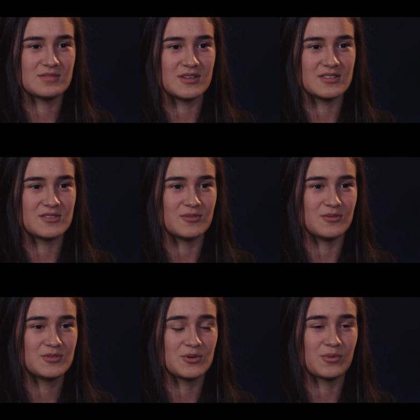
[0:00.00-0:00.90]
me
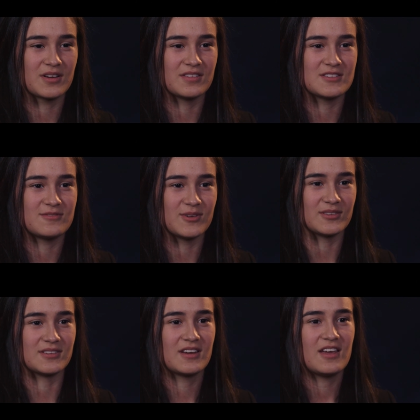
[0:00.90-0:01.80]
to, to work in this
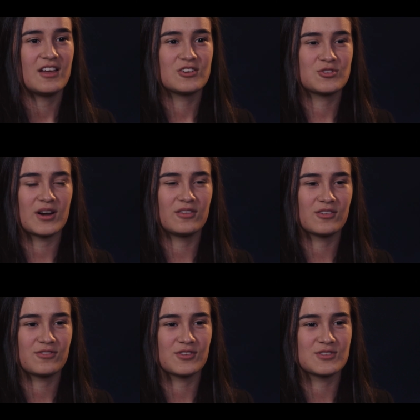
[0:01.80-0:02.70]
field and try to
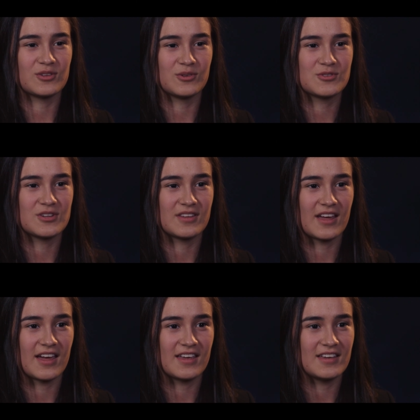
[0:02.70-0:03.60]
look for a solution
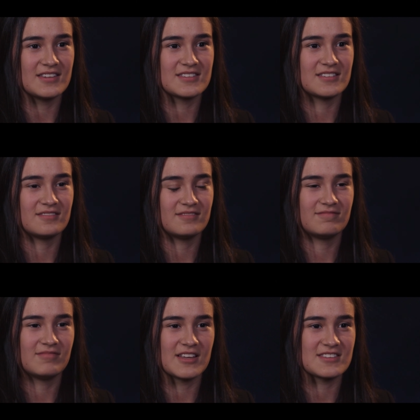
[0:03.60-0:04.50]
that isn't
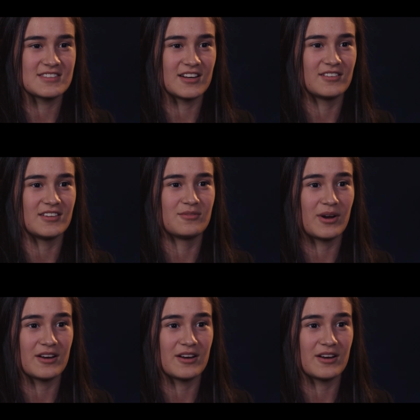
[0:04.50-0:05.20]
necessarily right